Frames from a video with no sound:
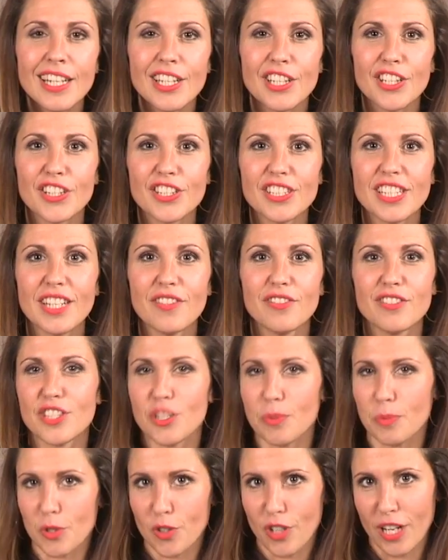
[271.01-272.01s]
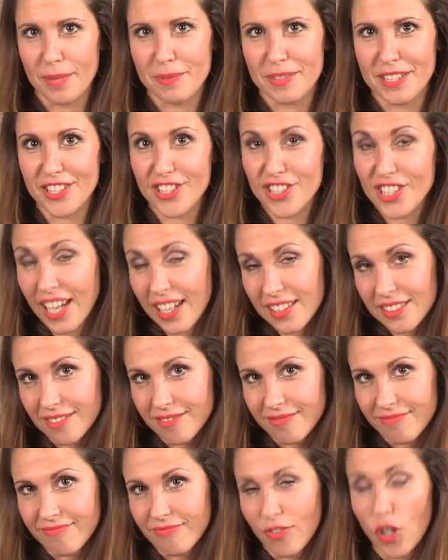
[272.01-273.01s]
You could even subscribe to the
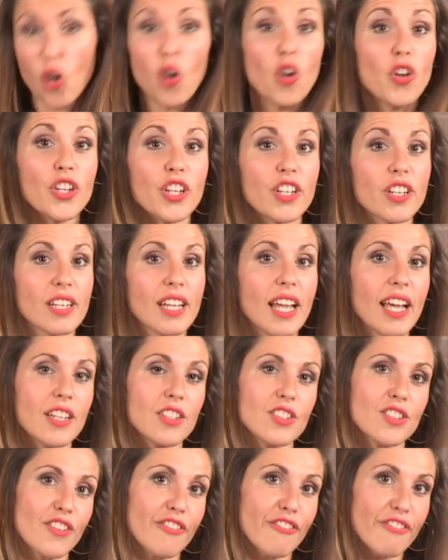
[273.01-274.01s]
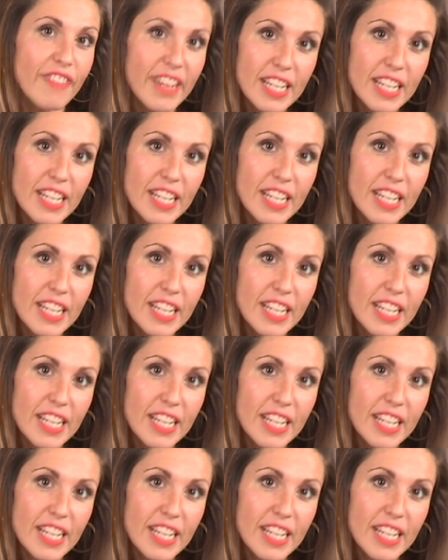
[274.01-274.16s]
channel, or you could like us on